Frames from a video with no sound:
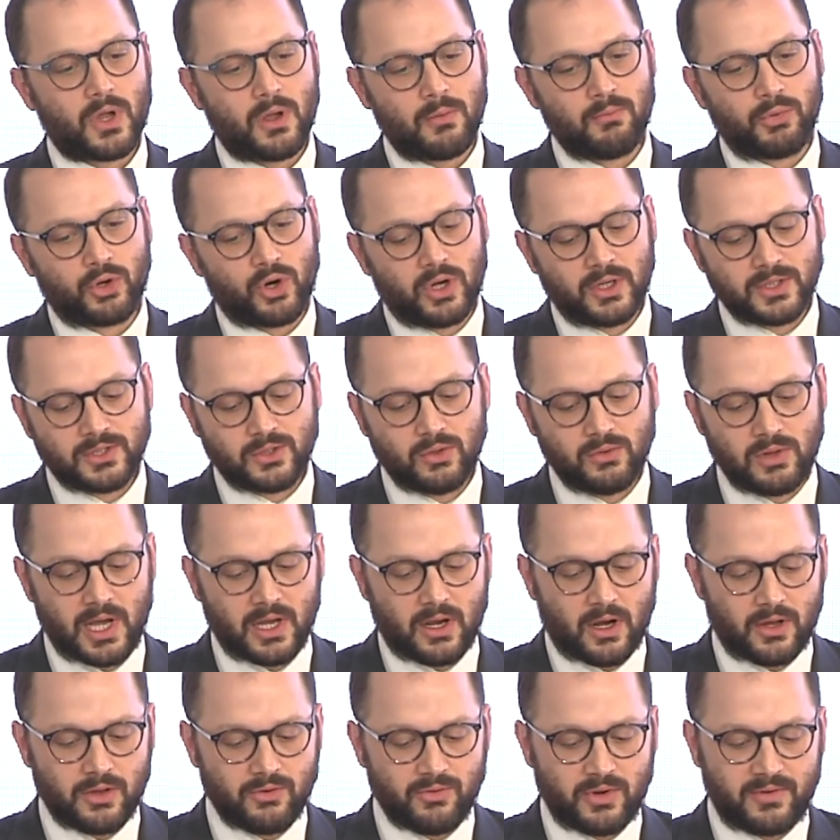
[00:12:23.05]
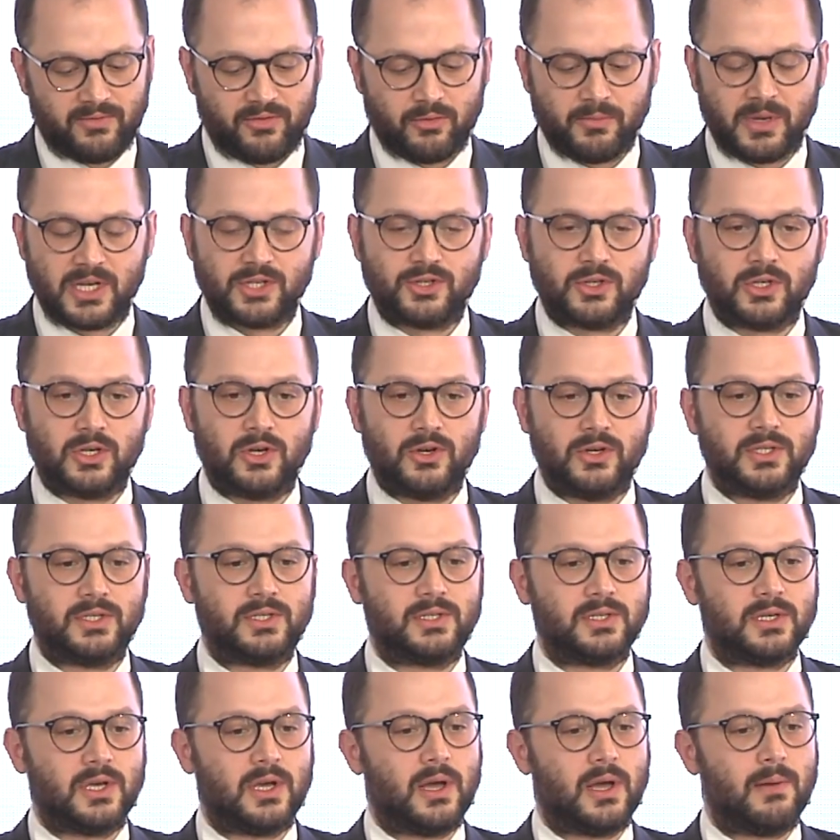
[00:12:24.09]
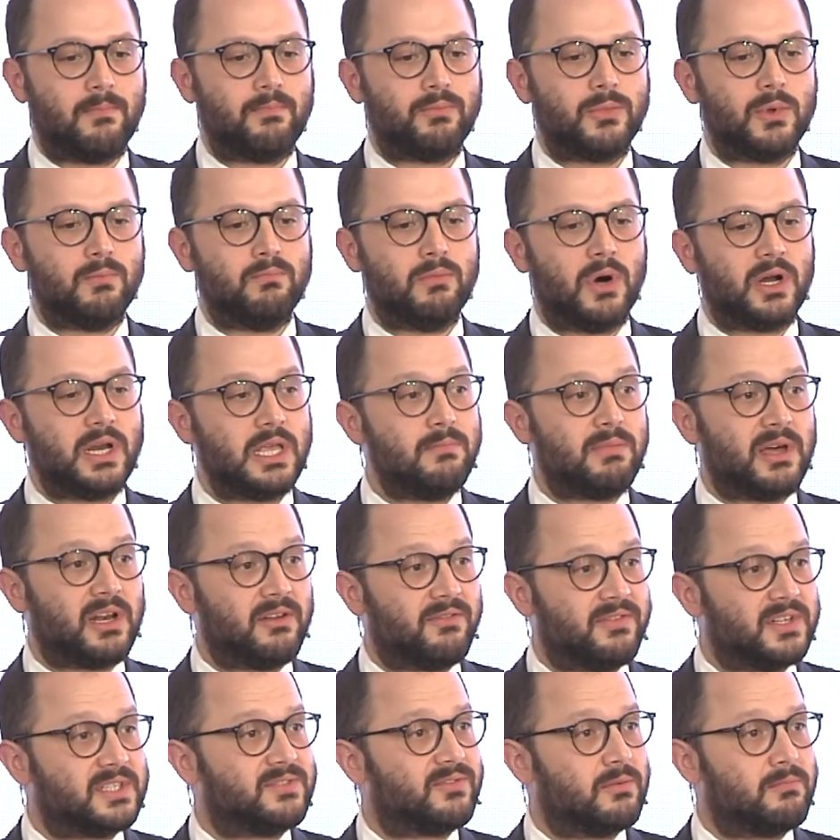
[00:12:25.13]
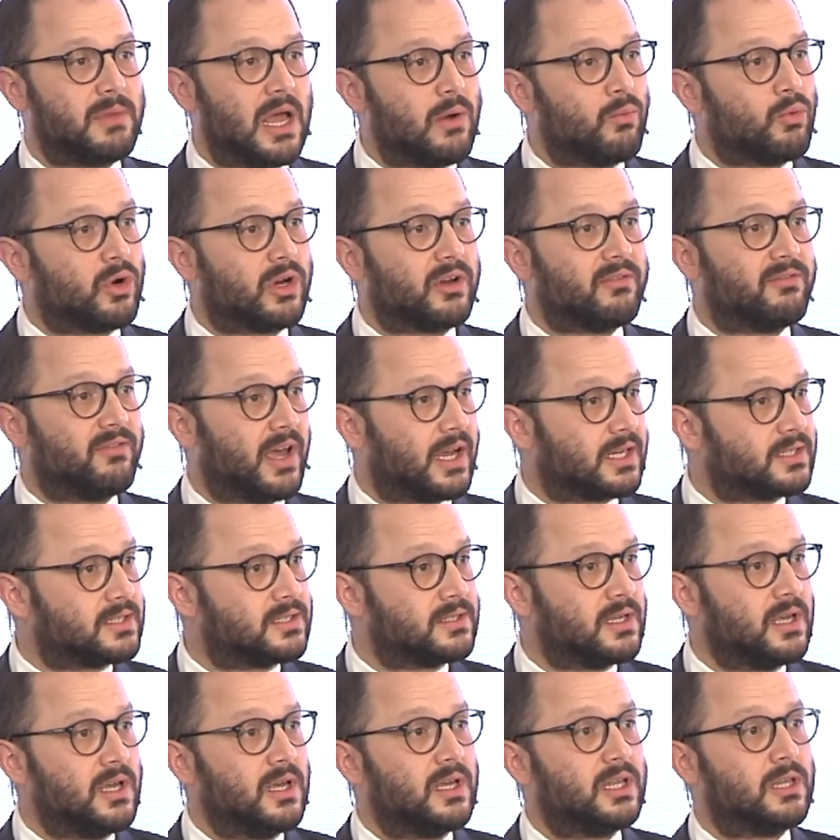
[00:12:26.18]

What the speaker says: But also, like other information goods, money benefits from network effects.